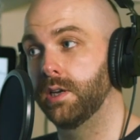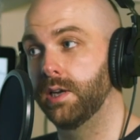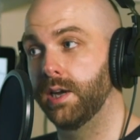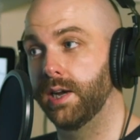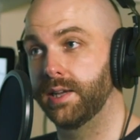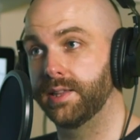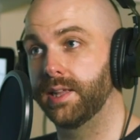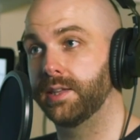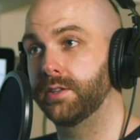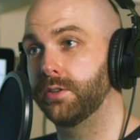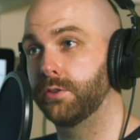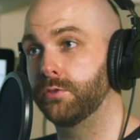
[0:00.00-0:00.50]

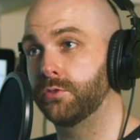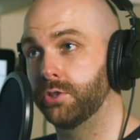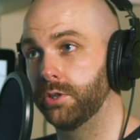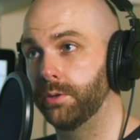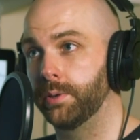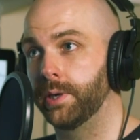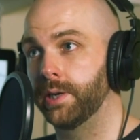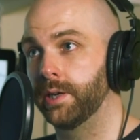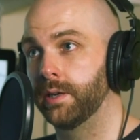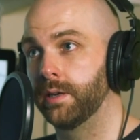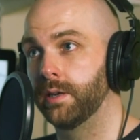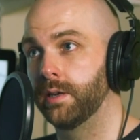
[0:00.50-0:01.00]
And then you
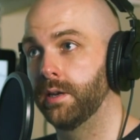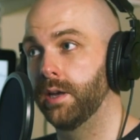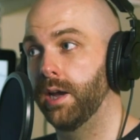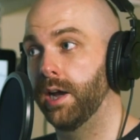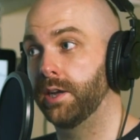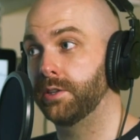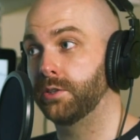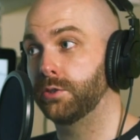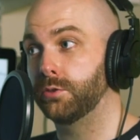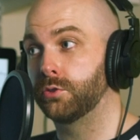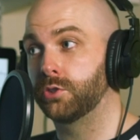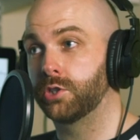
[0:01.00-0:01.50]
do it,
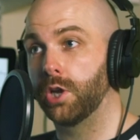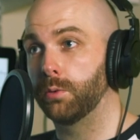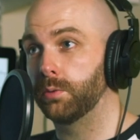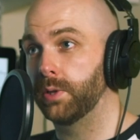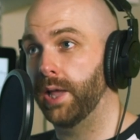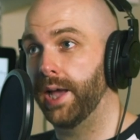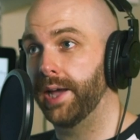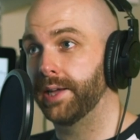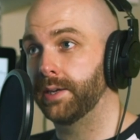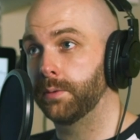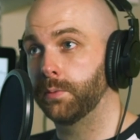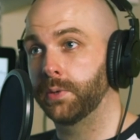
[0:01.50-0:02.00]
and you don't
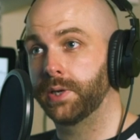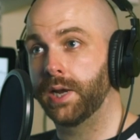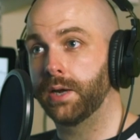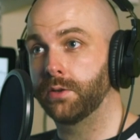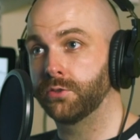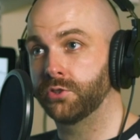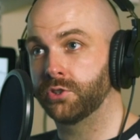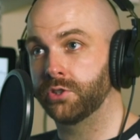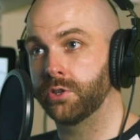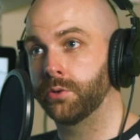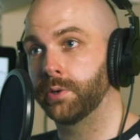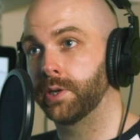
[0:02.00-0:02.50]
let anyone
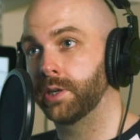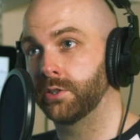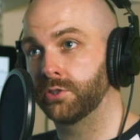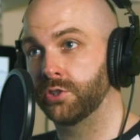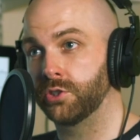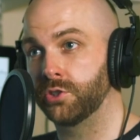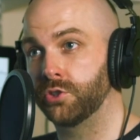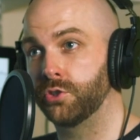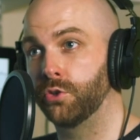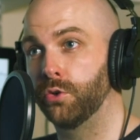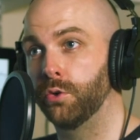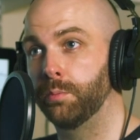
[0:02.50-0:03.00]
else do it because
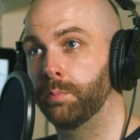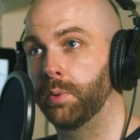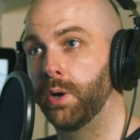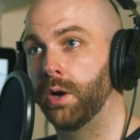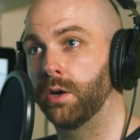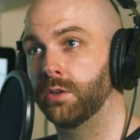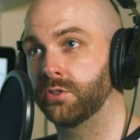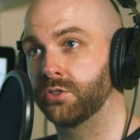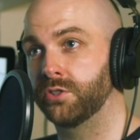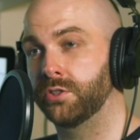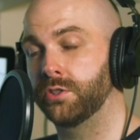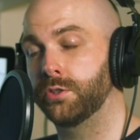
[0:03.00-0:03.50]
it's your
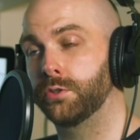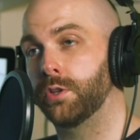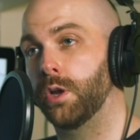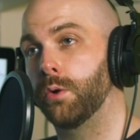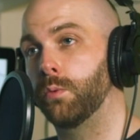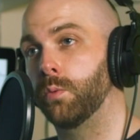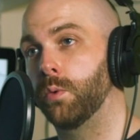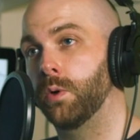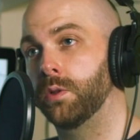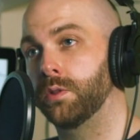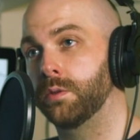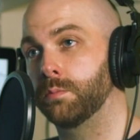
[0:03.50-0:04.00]
box and you
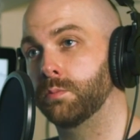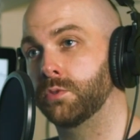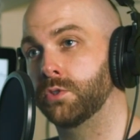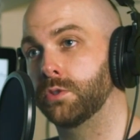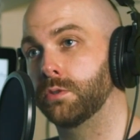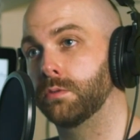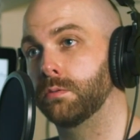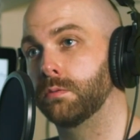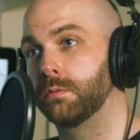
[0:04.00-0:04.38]
don't want them to.